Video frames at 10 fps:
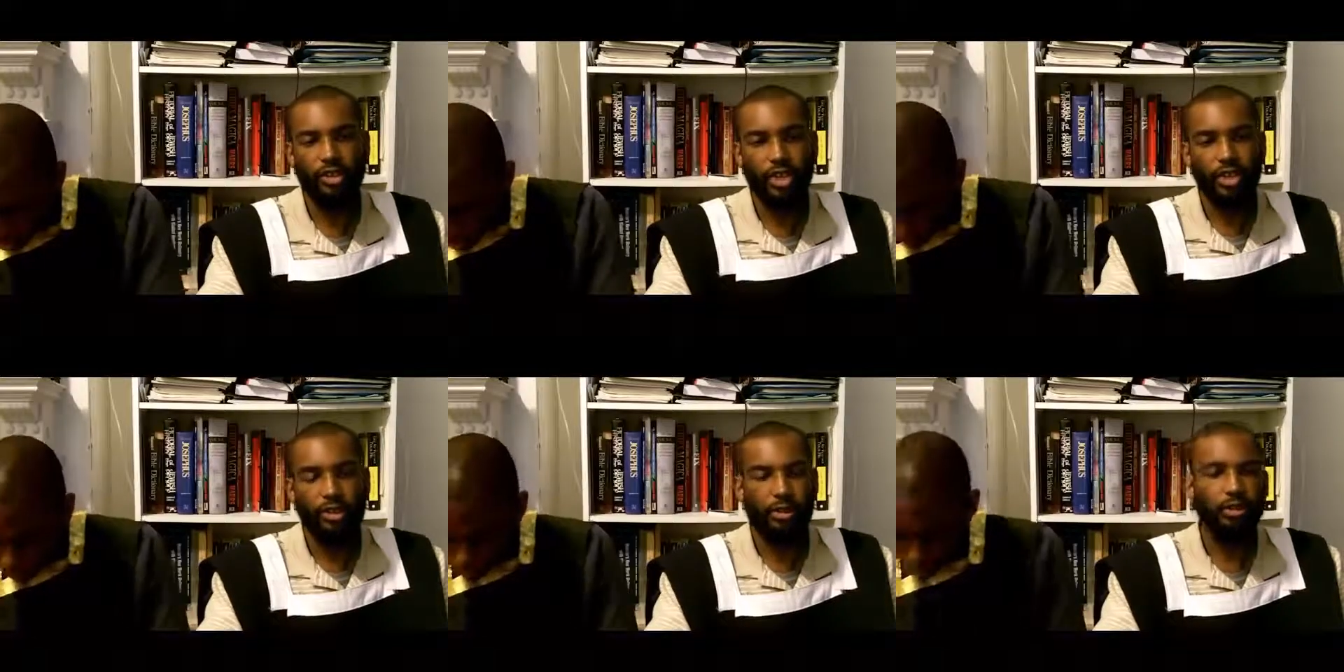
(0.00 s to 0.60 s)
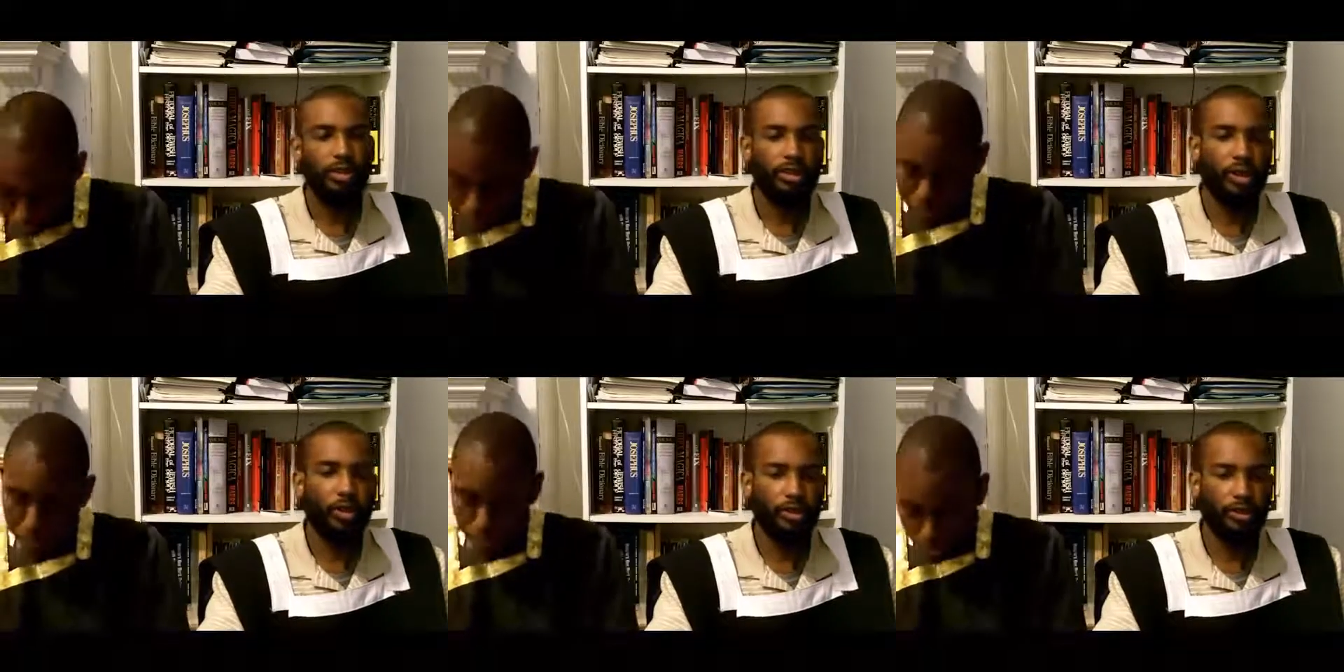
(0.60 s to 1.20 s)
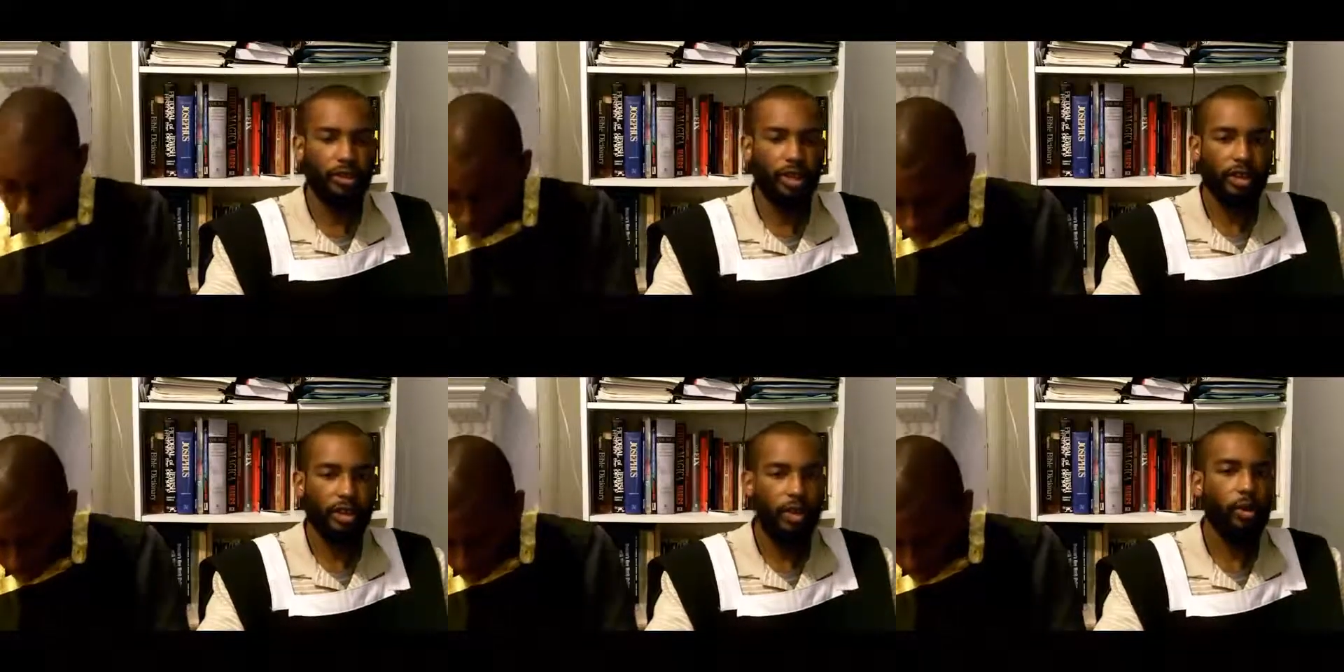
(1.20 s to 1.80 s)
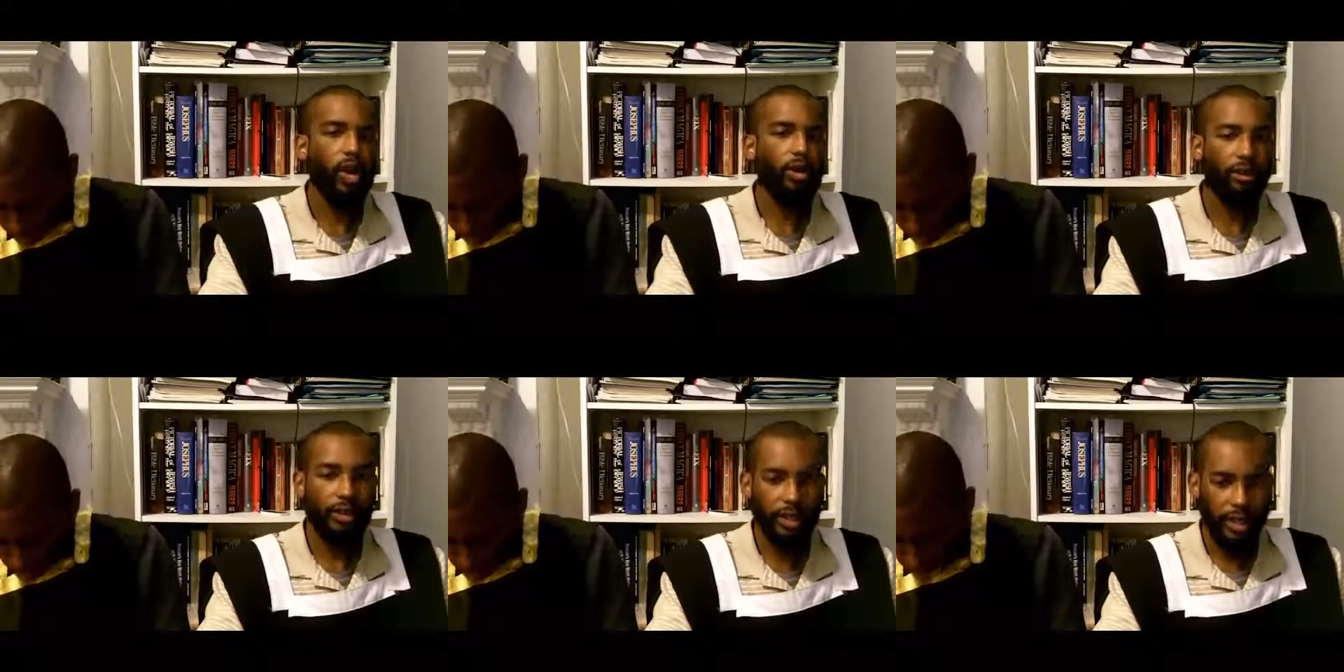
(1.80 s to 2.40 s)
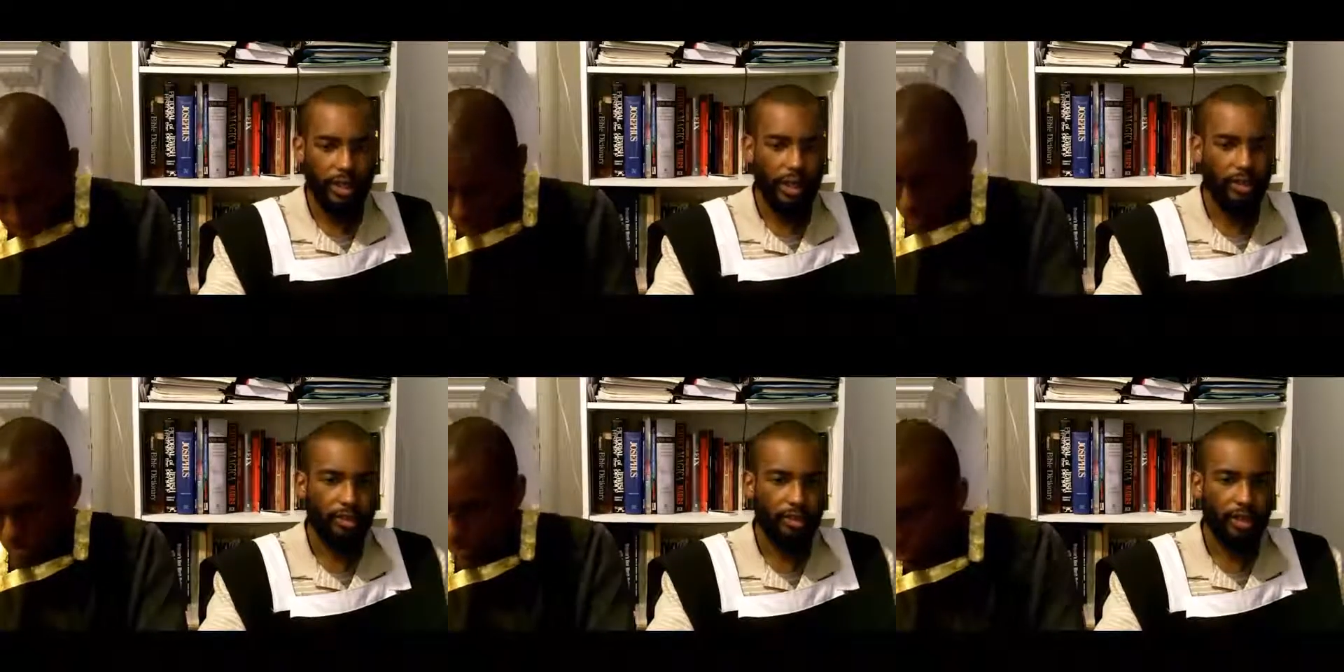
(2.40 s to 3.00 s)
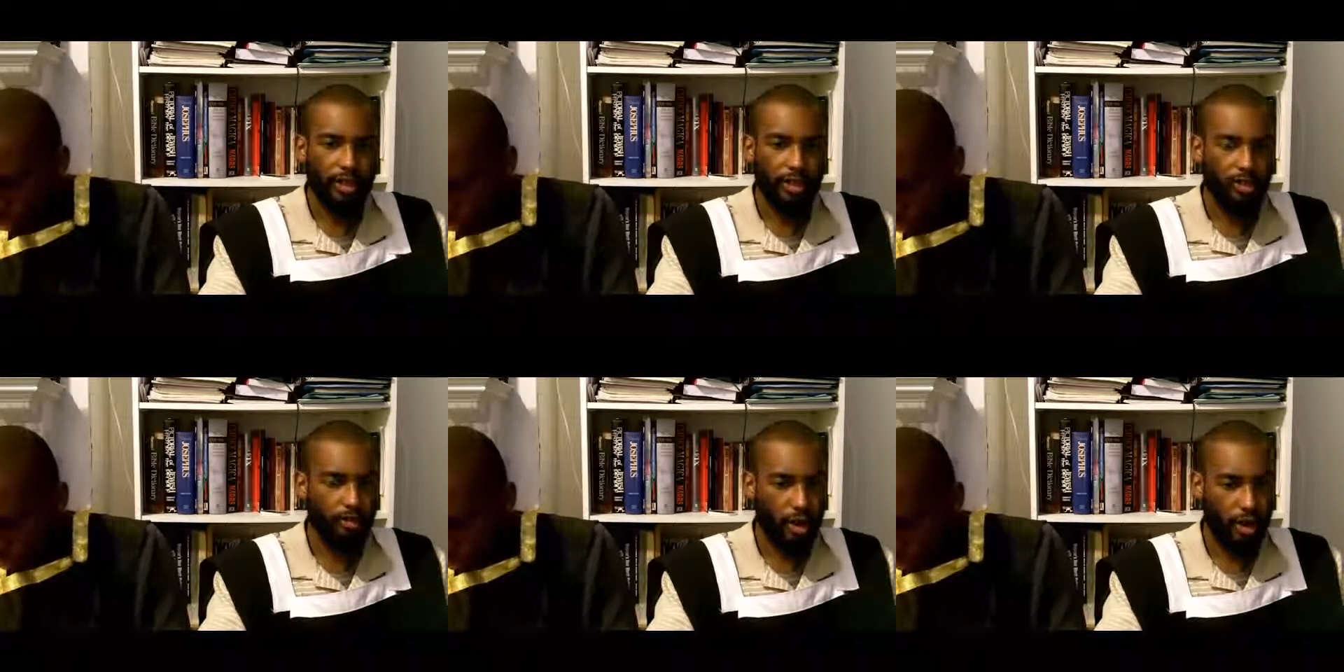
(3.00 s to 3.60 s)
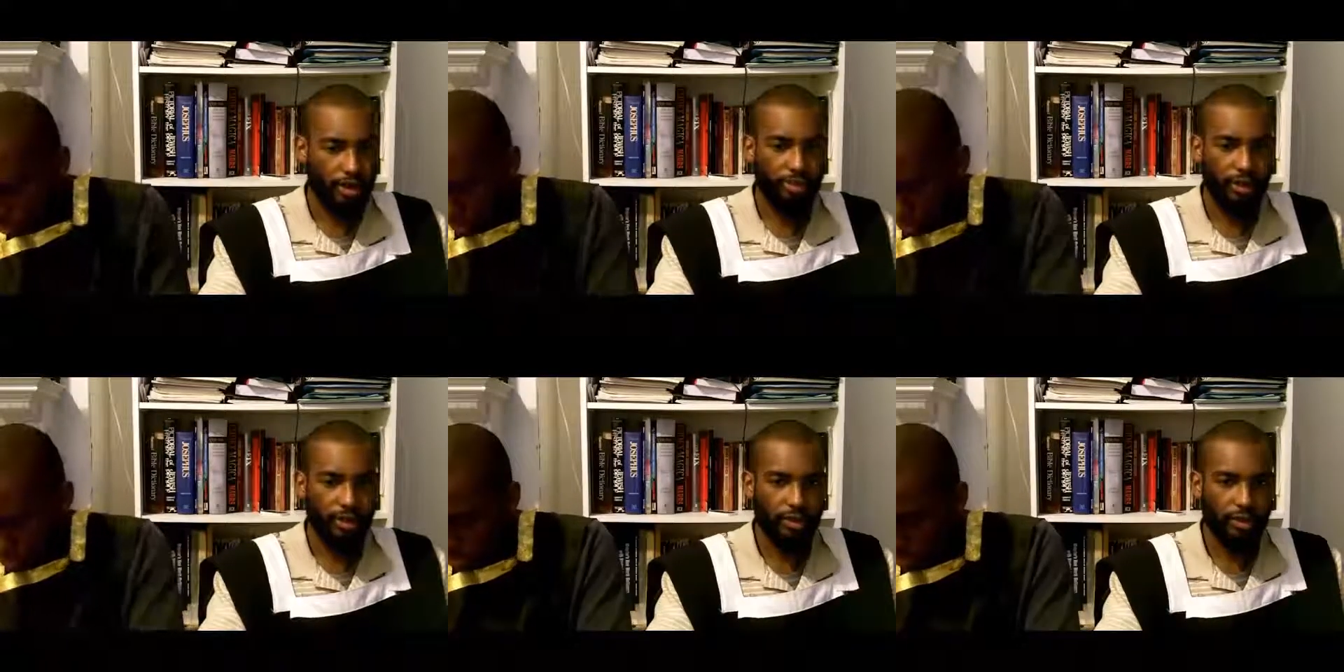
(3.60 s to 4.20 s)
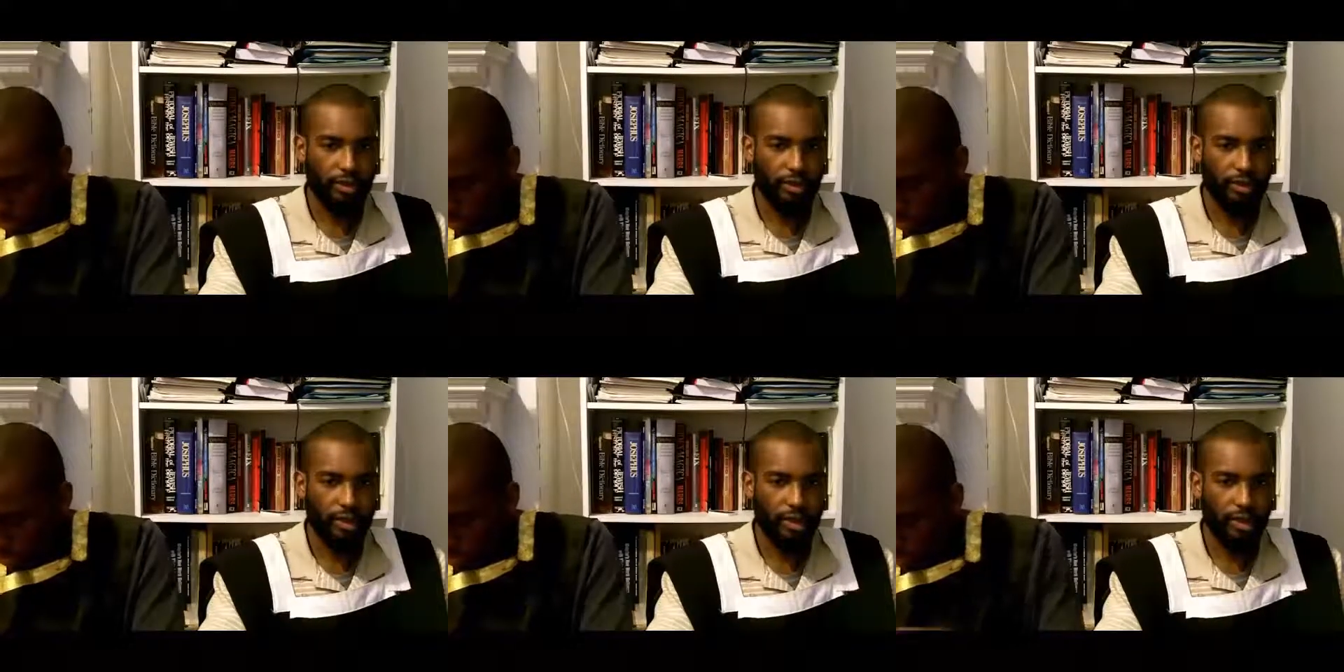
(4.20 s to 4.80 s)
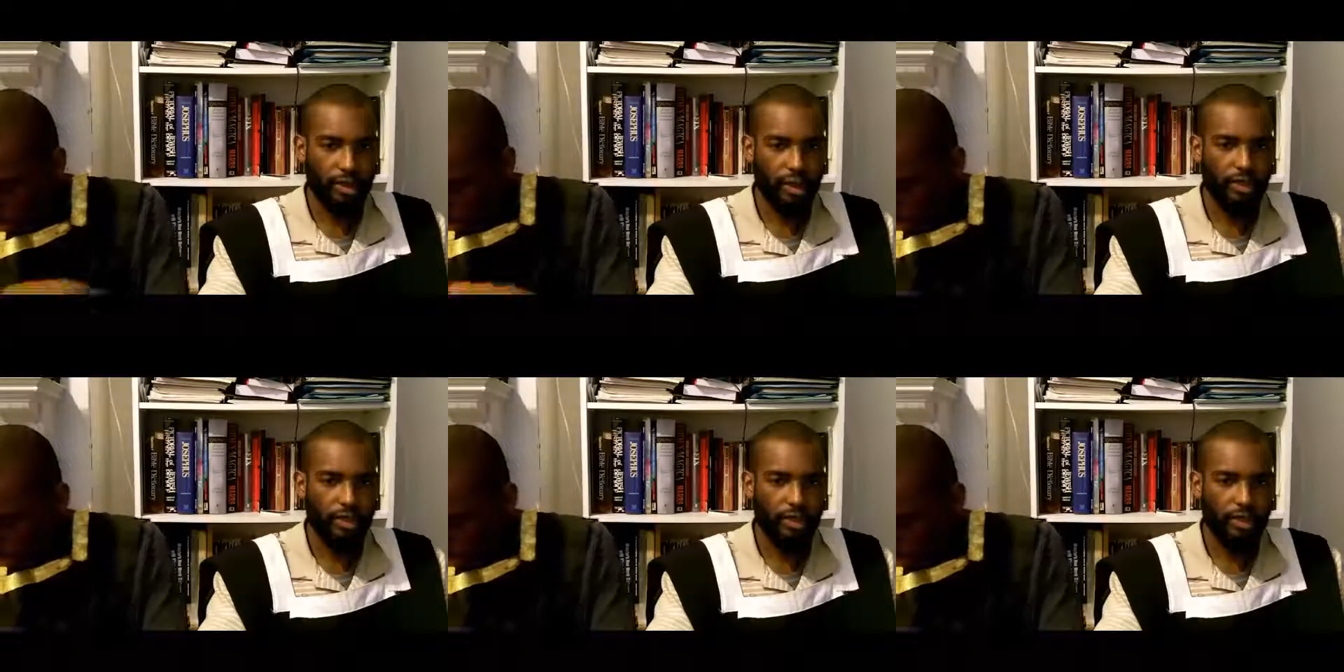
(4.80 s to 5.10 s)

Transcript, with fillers: if you the Lord told us to go out into the uh, to the marketplace, right?